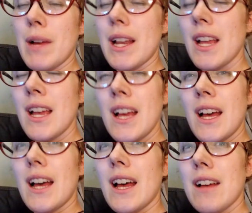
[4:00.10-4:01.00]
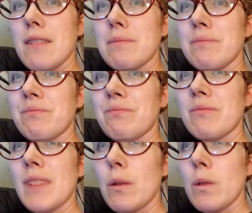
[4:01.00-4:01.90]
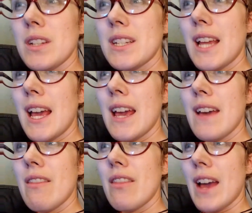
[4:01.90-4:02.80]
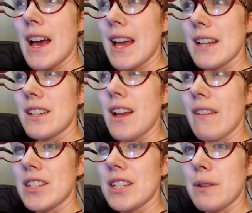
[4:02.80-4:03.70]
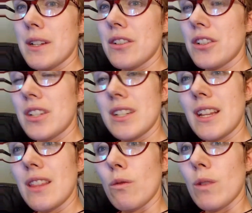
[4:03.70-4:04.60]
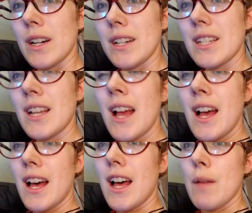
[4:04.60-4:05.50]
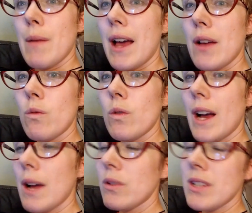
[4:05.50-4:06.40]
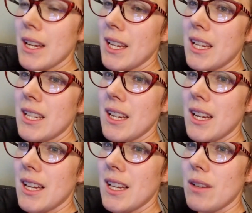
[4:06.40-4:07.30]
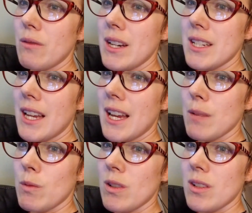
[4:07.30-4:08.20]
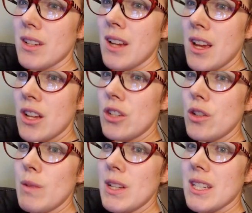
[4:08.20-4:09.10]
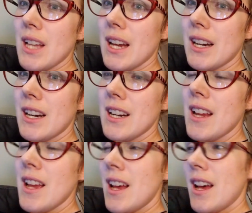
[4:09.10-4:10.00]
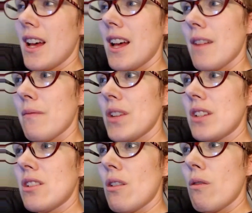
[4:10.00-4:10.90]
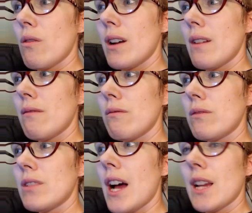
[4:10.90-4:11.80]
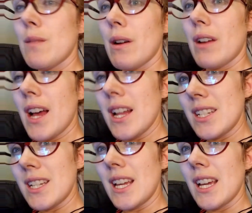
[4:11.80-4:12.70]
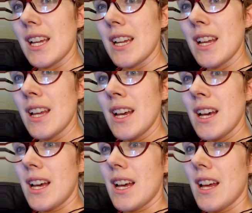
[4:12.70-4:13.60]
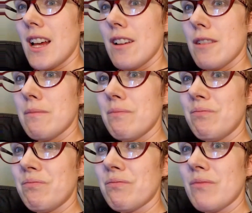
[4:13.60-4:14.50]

But um, I will say that obviously research is in the works. Um, I, I was not keen on raising animals to be slaughtered. Um, so, talking about hunting, um,